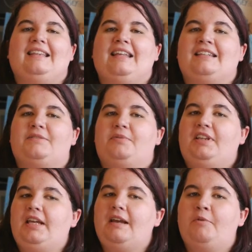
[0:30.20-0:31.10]
it's
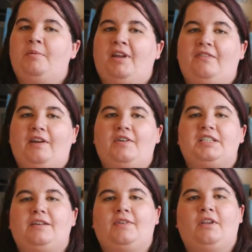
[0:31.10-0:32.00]
really one of my
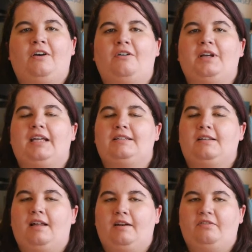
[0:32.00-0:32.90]
favorites, even though it gets
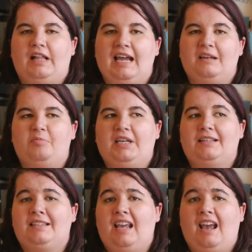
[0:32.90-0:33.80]
a lot of flack
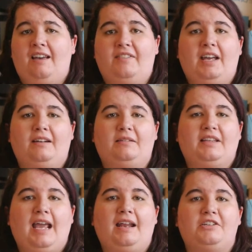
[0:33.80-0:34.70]
because they have had a,
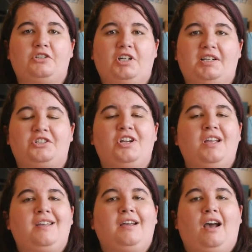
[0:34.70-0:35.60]
they had a stretch
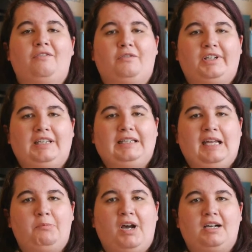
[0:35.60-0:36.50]
of really
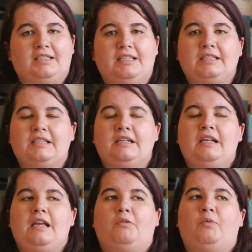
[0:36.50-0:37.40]
lame boxes
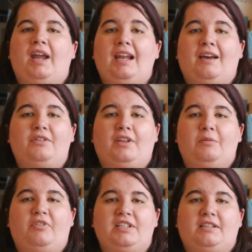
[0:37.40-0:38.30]
right after they
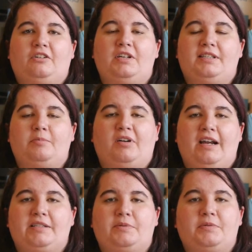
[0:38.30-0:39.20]
increased the
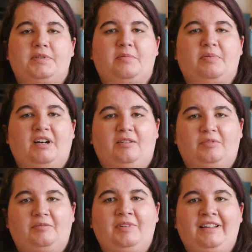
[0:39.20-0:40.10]
price, which was a problem.